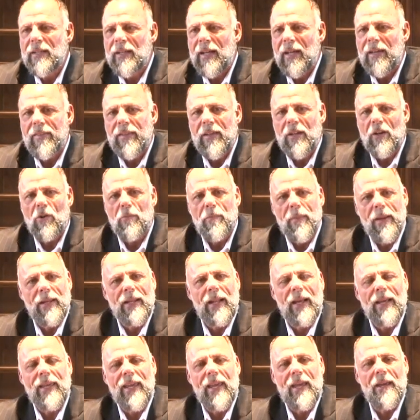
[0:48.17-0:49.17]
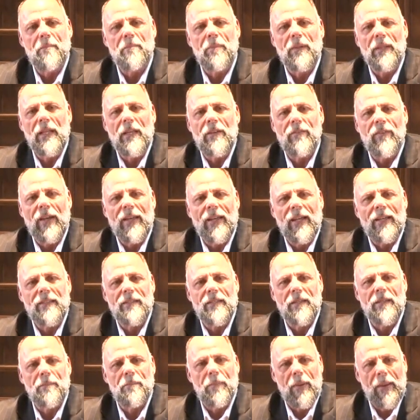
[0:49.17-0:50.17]
and they go, man, I can't believe I get
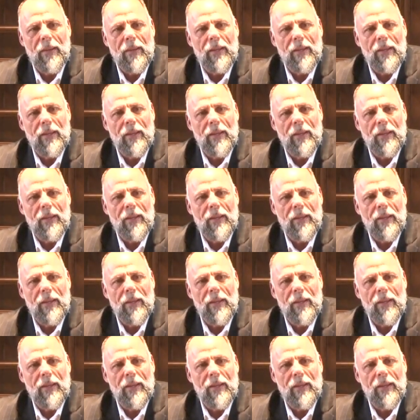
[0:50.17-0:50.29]
to